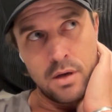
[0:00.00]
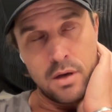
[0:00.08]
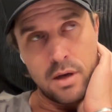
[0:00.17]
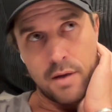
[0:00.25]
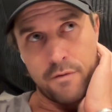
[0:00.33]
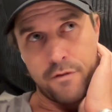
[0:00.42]

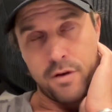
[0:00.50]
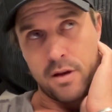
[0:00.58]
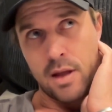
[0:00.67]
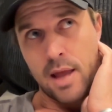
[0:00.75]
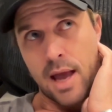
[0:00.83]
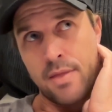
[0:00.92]

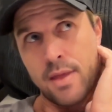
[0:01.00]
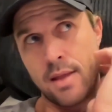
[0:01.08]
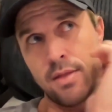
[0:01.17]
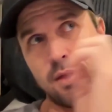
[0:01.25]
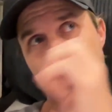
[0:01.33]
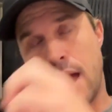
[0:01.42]

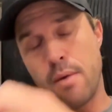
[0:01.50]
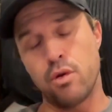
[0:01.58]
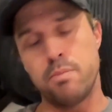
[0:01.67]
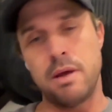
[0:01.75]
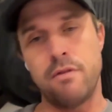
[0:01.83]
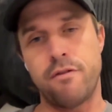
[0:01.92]
and that
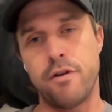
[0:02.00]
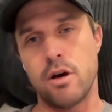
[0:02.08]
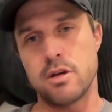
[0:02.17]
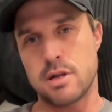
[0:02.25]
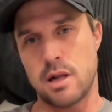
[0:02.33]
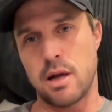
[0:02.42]
would be
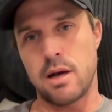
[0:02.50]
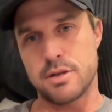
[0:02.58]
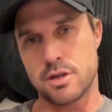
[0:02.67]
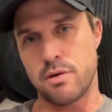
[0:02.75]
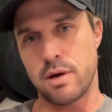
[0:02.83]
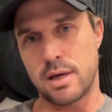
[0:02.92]
first
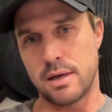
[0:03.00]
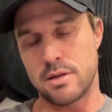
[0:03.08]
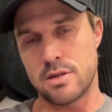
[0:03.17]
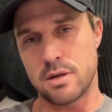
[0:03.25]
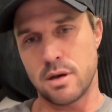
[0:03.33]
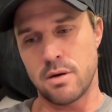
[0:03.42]
class cricket.
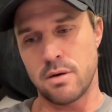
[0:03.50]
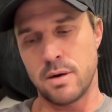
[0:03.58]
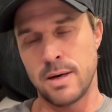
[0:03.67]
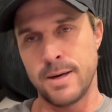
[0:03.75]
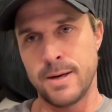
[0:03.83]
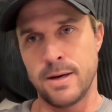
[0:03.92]
So
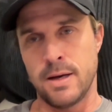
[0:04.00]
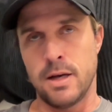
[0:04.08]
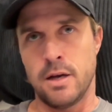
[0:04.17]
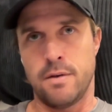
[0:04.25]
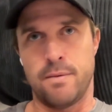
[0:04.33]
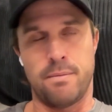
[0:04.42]

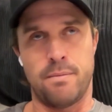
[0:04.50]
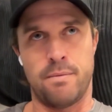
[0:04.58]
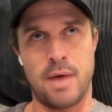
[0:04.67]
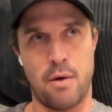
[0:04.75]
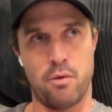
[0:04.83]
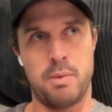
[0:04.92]
that would